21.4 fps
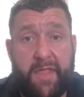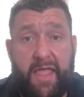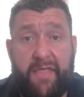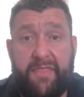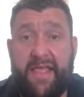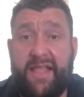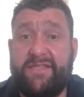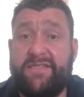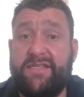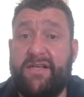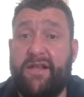
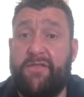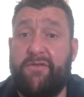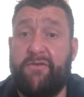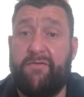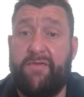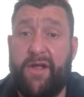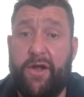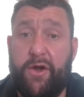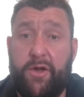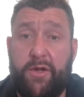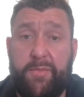And that's another
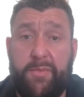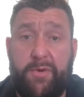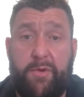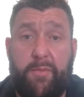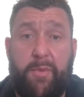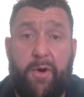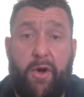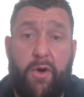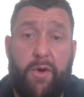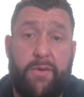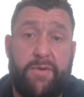variable
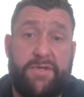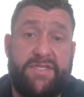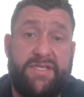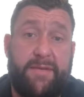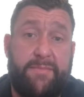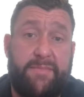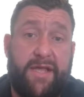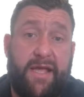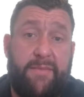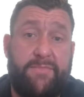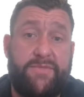borrowers
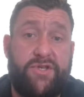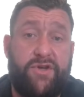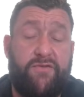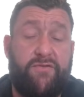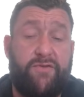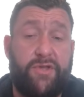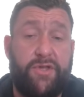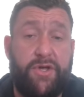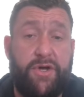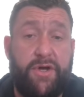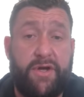sometimes
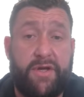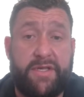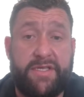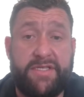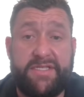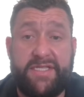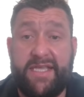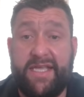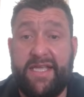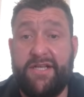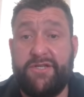overlook
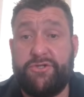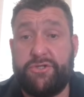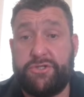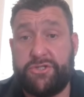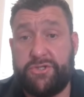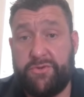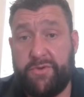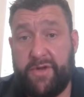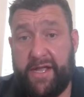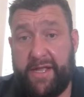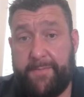is the
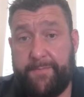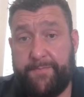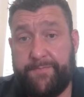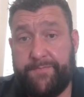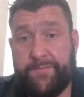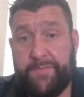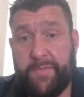interest rate.